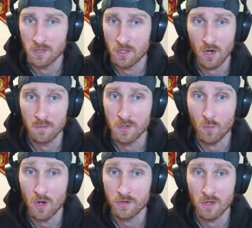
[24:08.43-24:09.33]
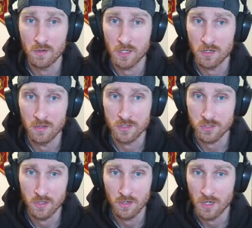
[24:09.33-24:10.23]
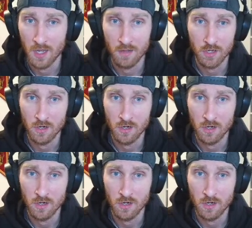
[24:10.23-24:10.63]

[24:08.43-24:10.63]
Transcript: the RB1 going into this year and having